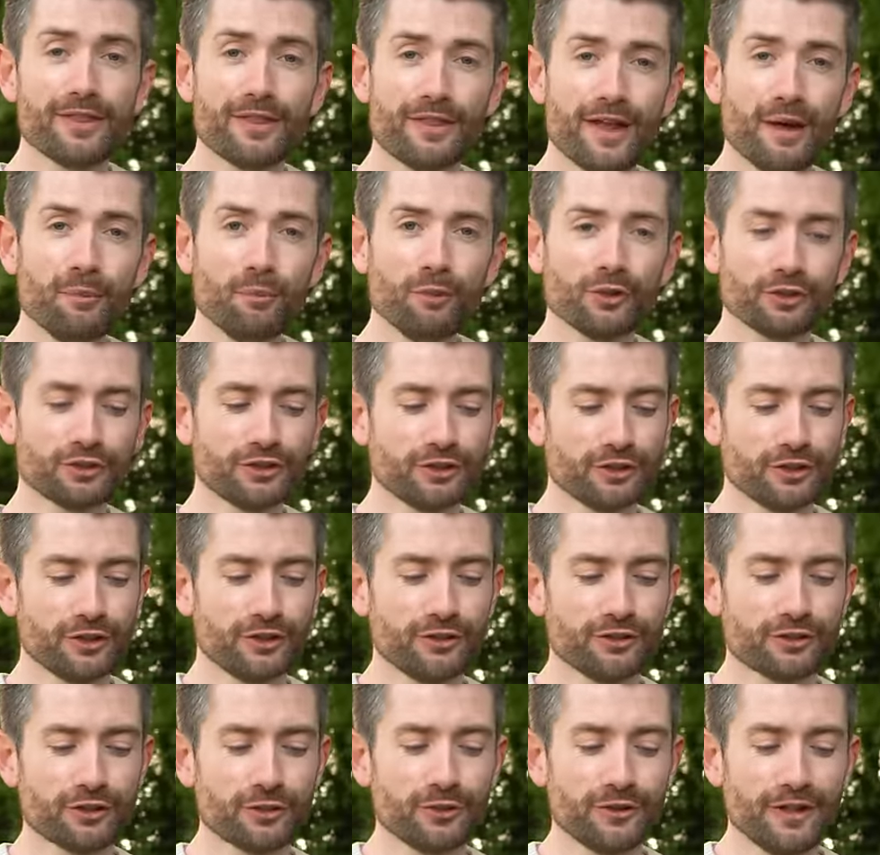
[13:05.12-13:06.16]
then what you
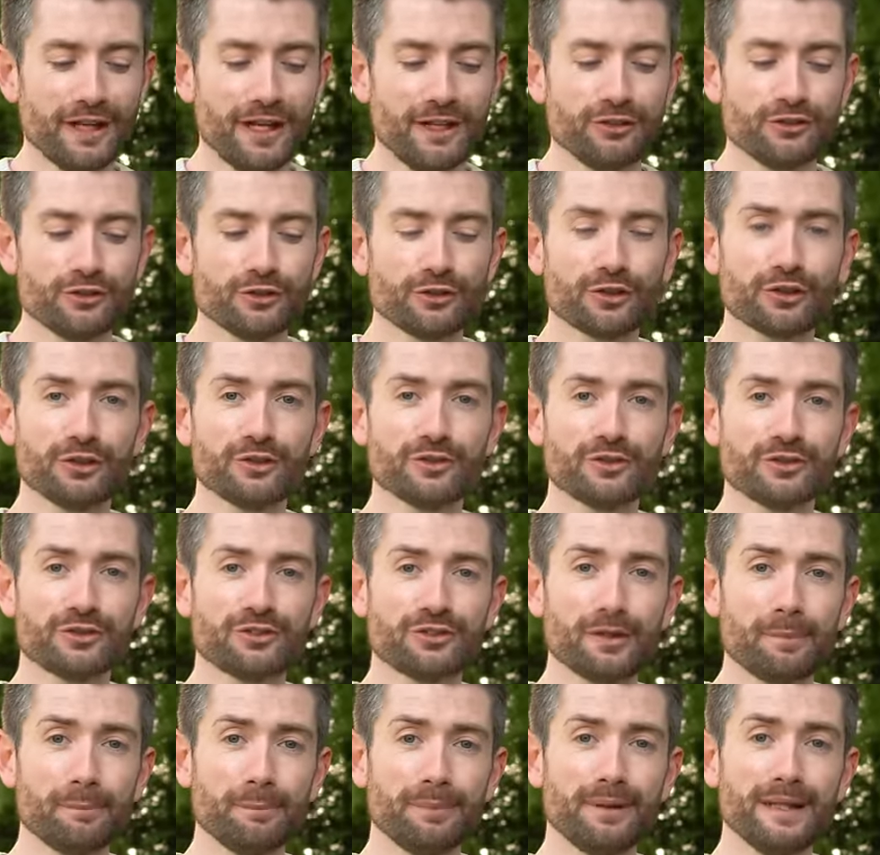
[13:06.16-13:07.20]
can do is you can
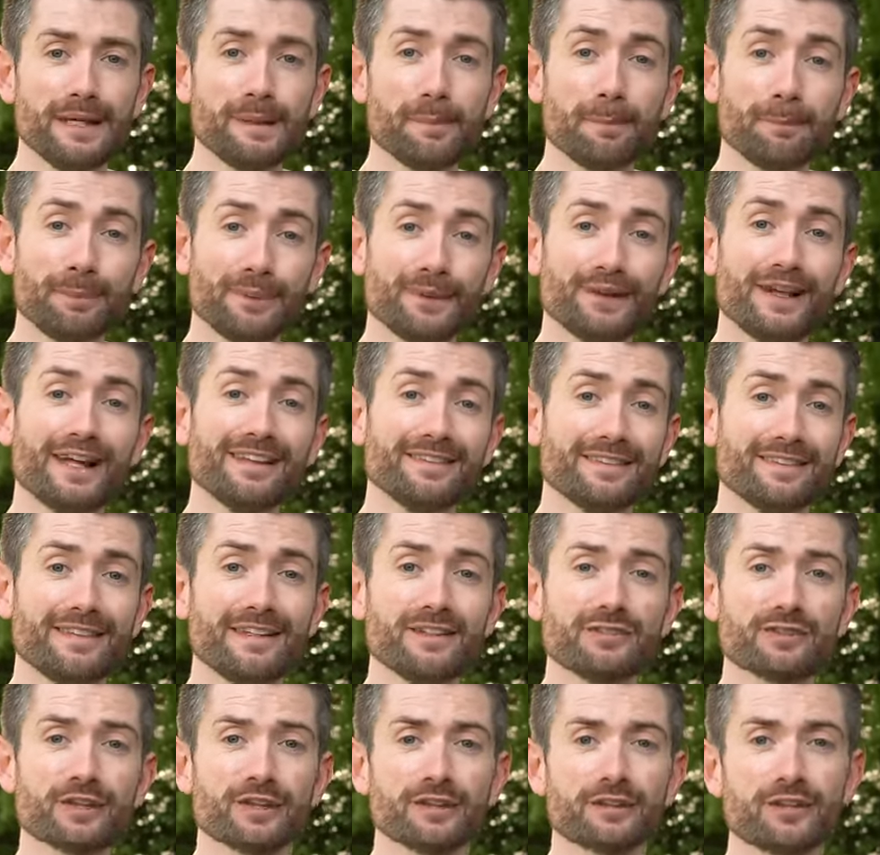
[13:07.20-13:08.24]
simply plant
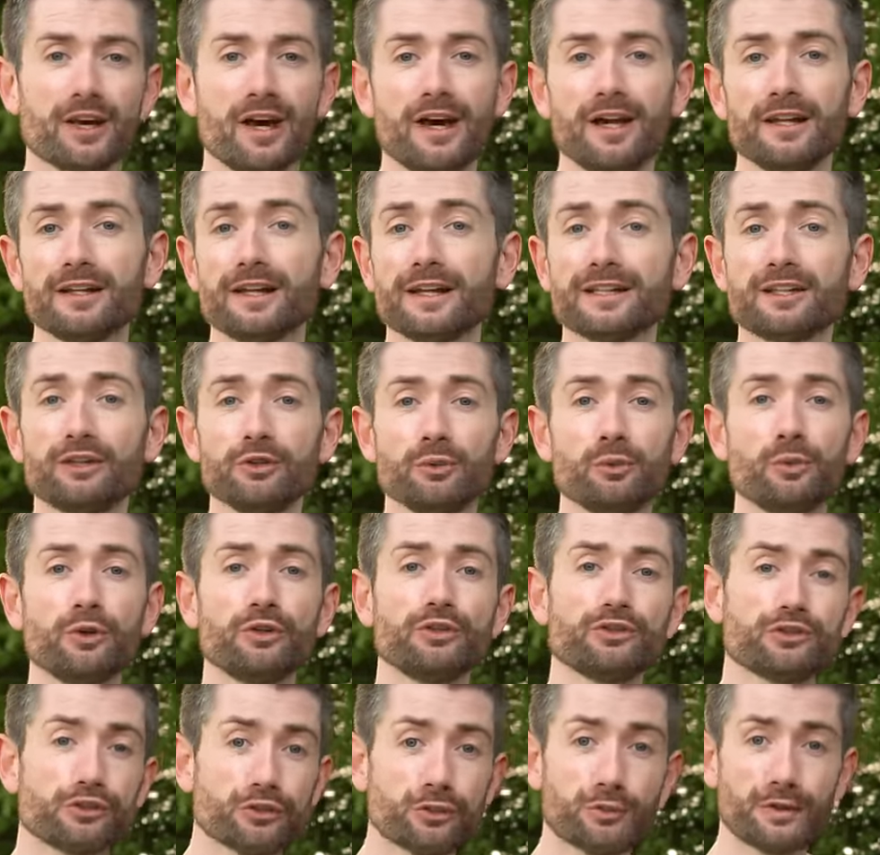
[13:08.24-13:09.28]
these out like you
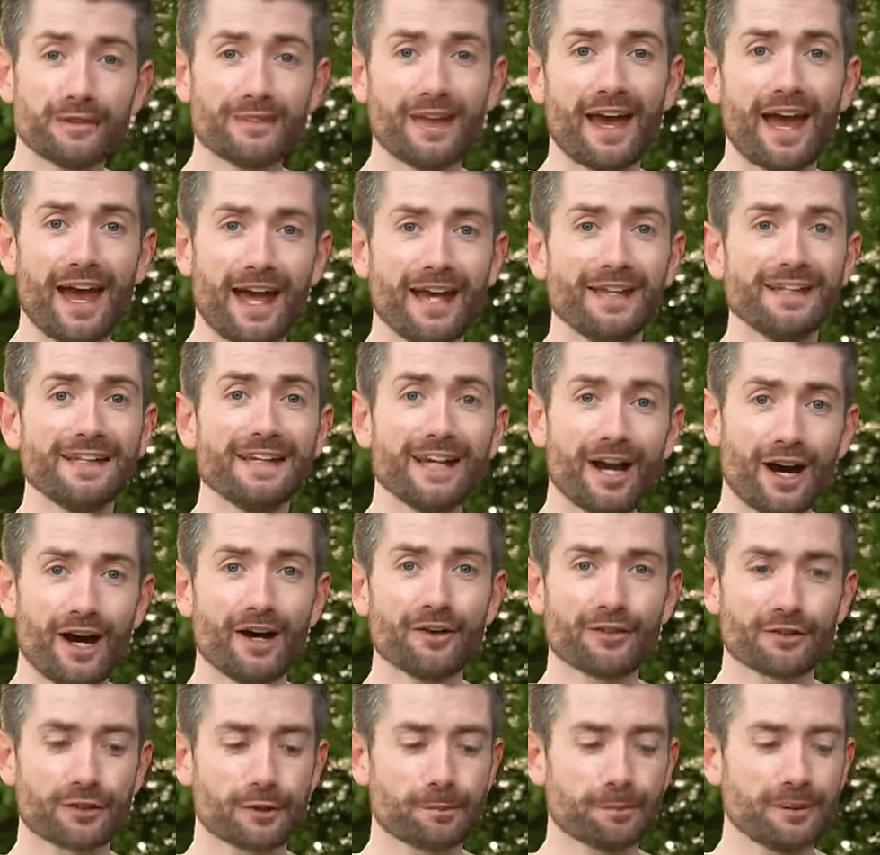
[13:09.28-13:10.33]
would do with any
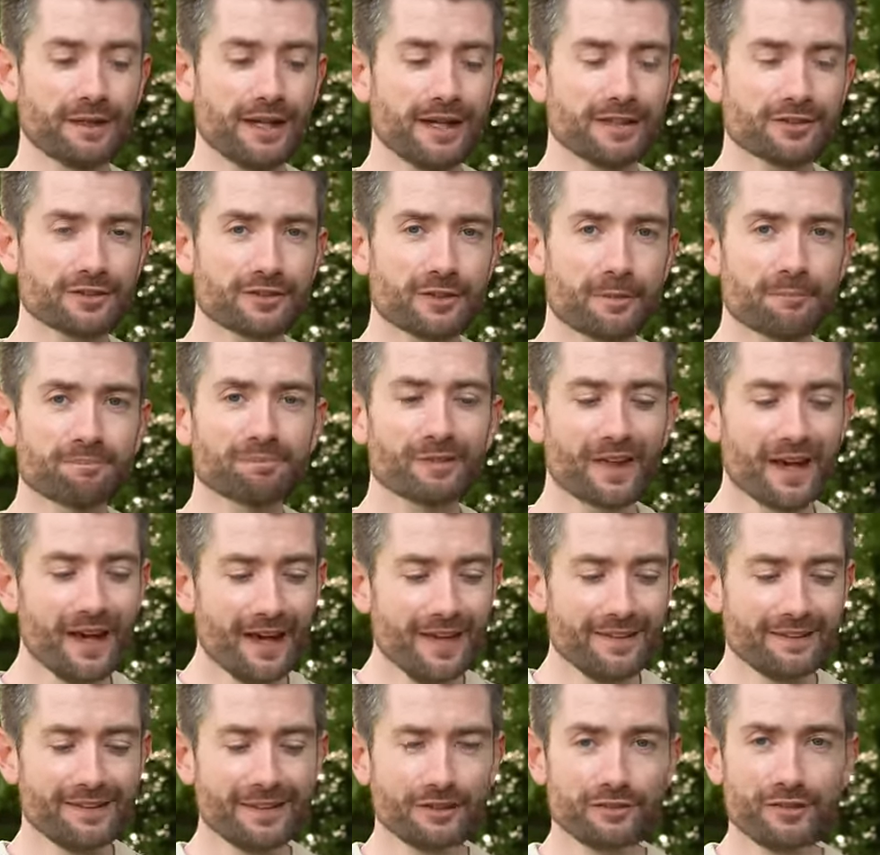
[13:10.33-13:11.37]
other plant.
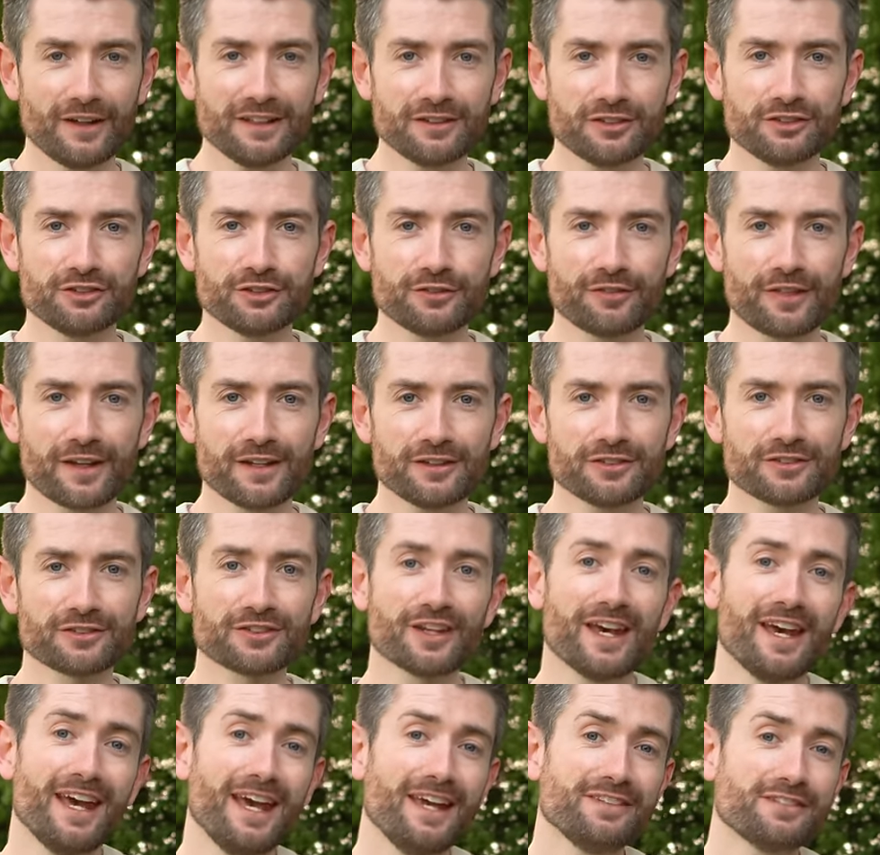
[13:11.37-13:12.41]
The advantage of this
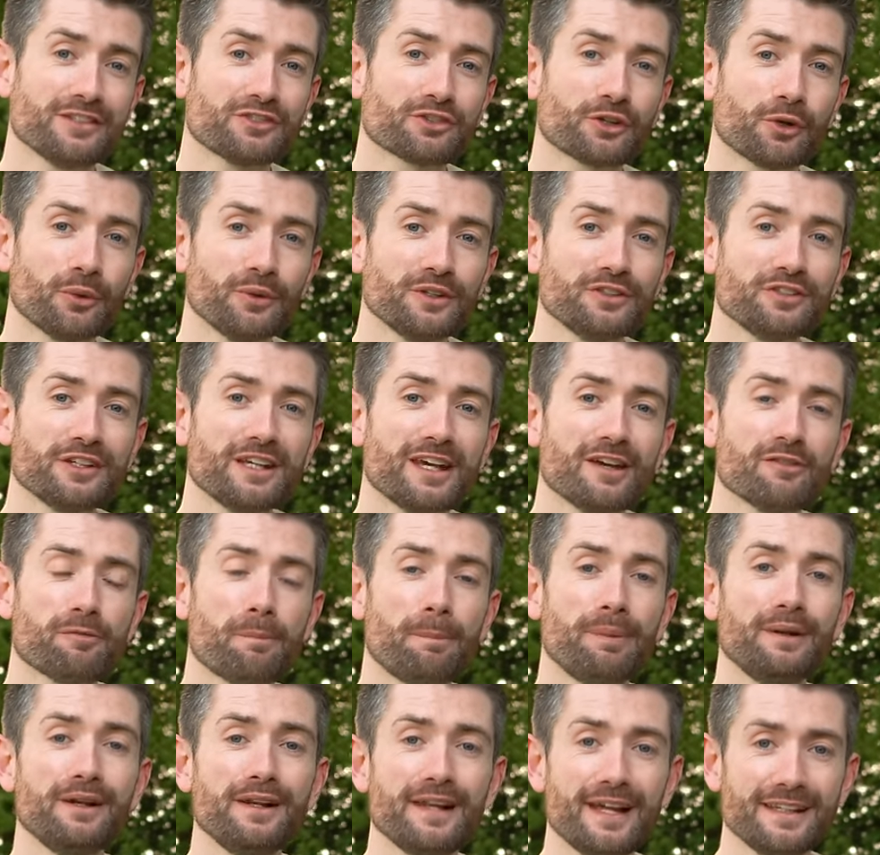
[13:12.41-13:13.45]
is it's going to give
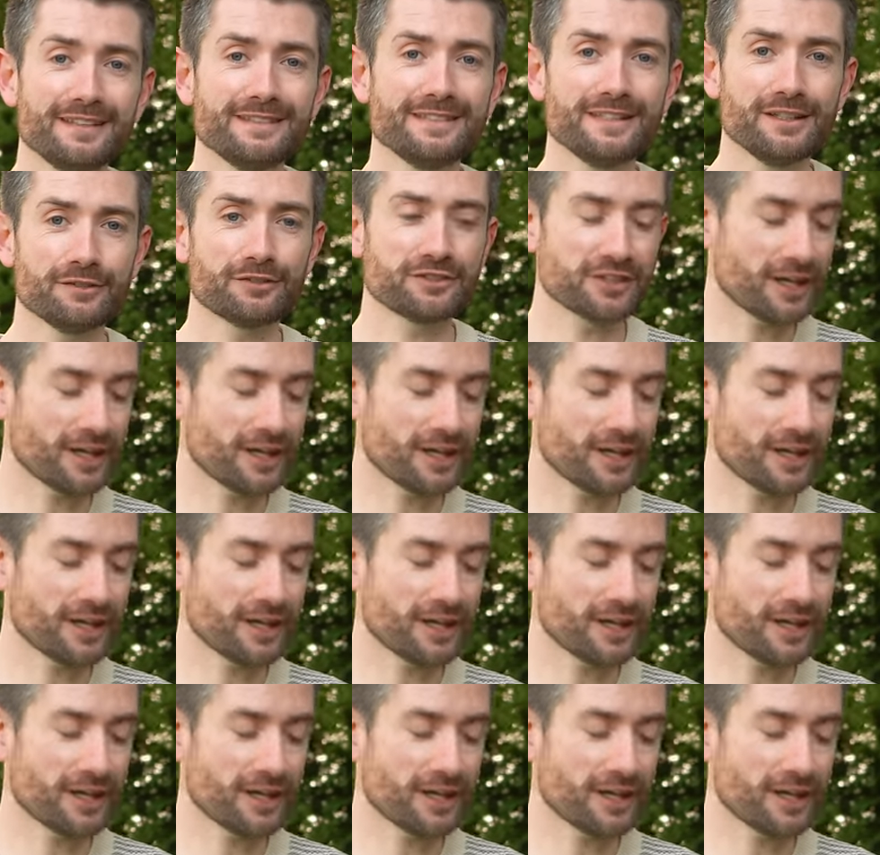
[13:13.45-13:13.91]
plenty of